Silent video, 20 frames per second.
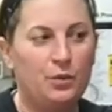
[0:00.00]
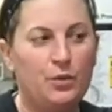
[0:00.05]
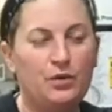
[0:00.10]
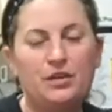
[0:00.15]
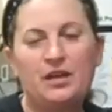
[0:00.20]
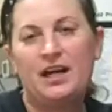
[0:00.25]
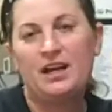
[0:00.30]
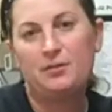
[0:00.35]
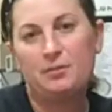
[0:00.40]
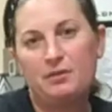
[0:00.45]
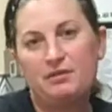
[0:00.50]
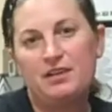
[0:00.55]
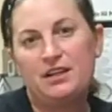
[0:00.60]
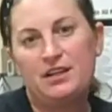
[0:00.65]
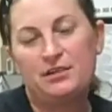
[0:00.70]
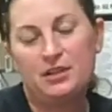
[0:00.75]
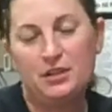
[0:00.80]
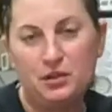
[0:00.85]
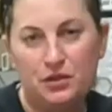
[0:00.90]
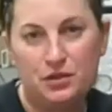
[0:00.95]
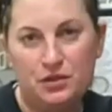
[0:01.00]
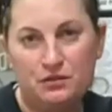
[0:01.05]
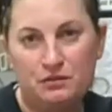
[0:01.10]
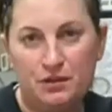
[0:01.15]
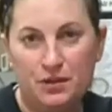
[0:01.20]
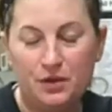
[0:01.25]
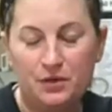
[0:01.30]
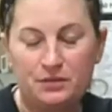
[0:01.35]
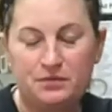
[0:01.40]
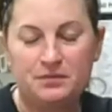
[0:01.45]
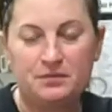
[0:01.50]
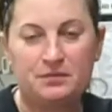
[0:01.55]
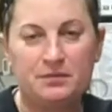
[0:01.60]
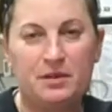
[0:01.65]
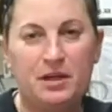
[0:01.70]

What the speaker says: would that have prevented the union vote?